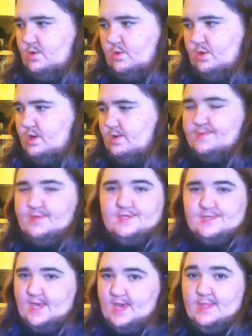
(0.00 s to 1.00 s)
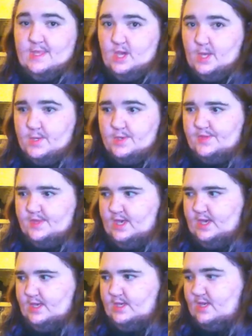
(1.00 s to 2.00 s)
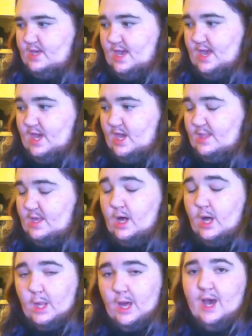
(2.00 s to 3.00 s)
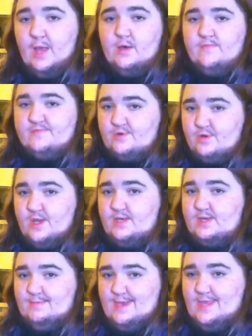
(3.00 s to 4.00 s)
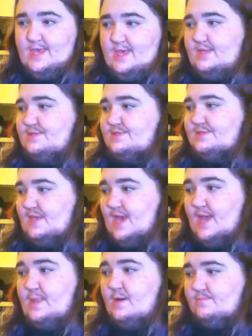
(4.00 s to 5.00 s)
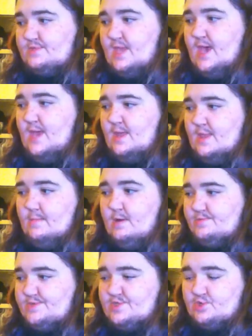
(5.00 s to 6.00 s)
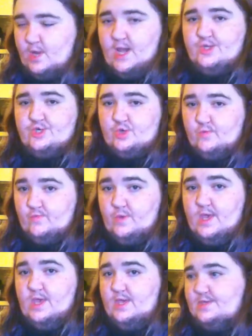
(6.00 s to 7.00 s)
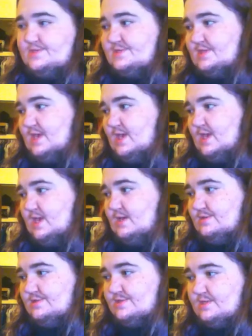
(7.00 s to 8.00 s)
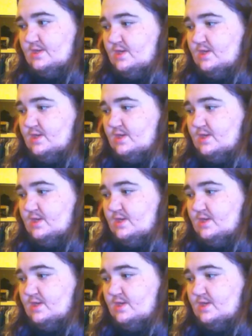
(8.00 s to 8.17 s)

or this, that, and the other thing. And a lot of great comedians end up dead in the most tragic of ways. And,